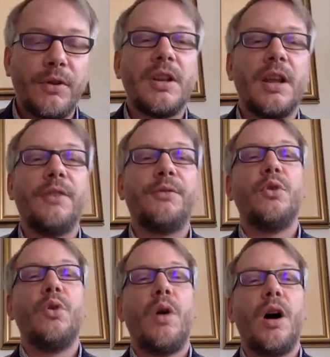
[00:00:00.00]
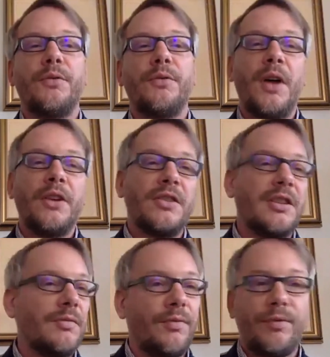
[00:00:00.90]
If you are funded
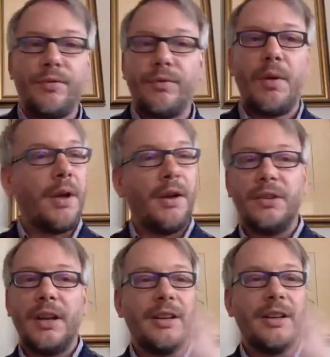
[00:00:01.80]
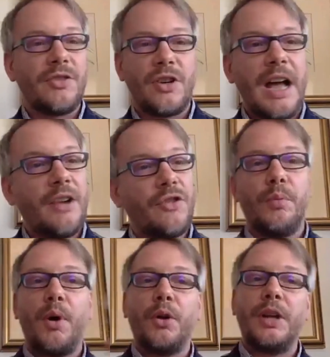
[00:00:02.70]
from international
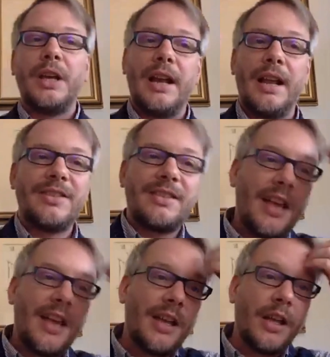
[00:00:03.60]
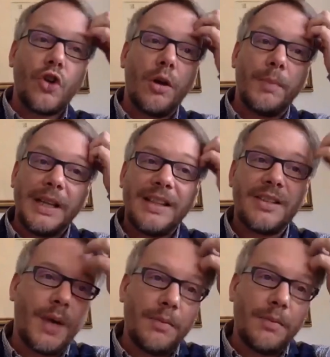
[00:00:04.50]
body and staying in Germany, this
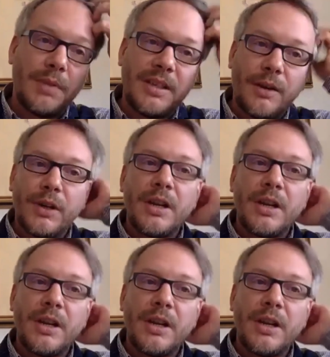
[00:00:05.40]
might be different.